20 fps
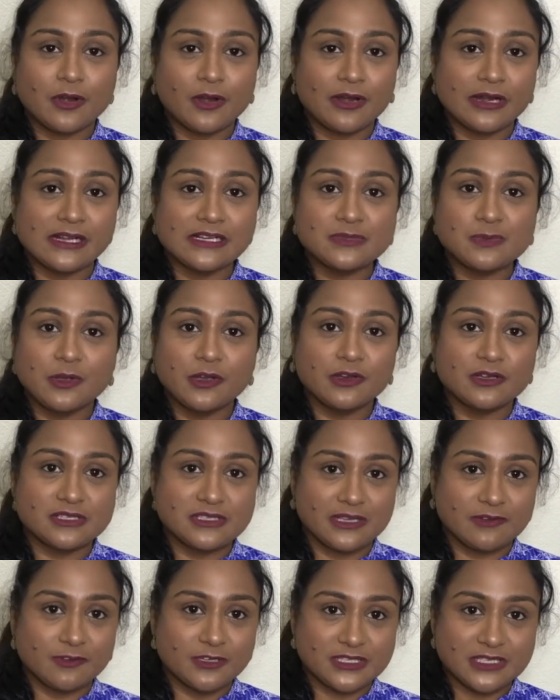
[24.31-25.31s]
products because
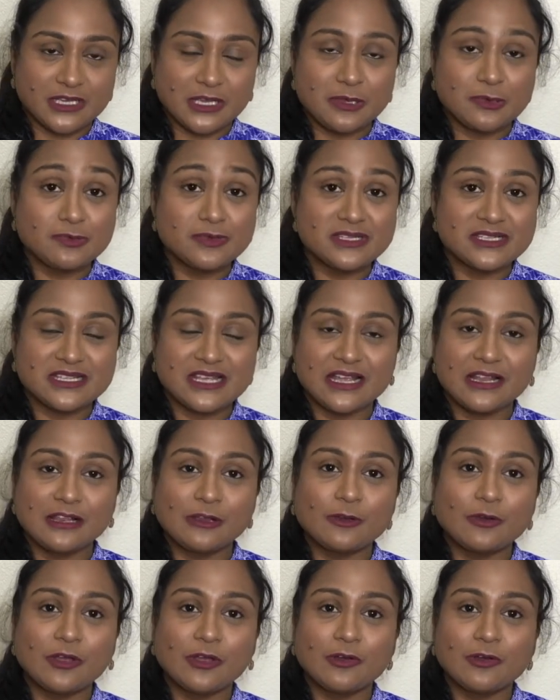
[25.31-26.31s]
there was a huge sale
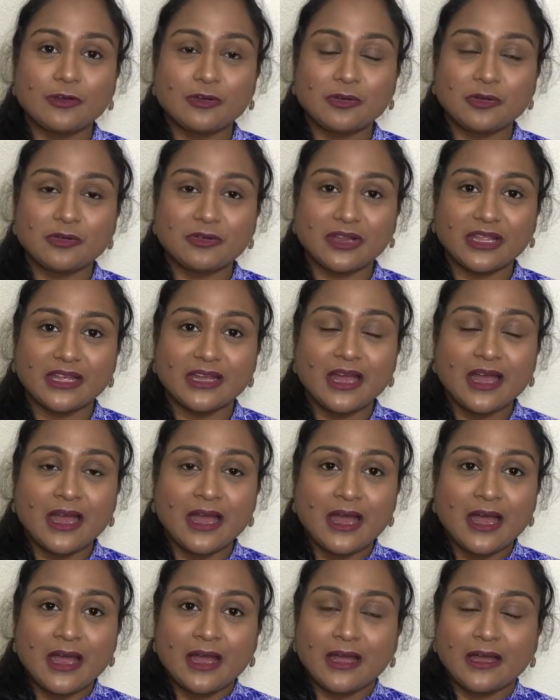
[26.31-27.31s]
going on during
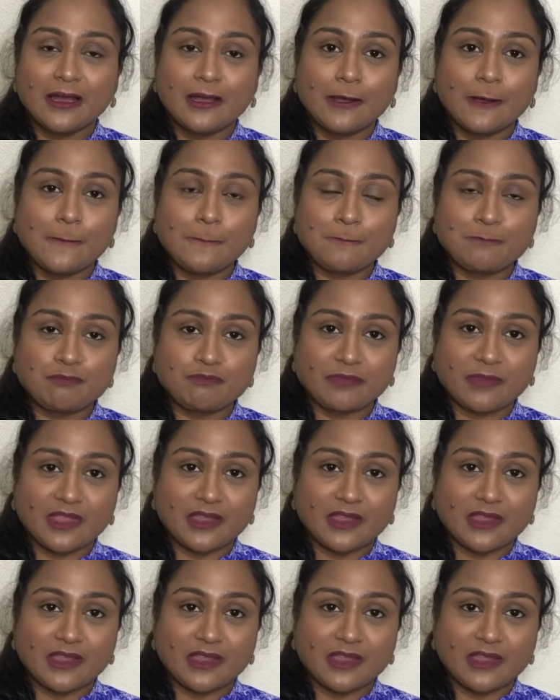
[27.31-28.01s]
um,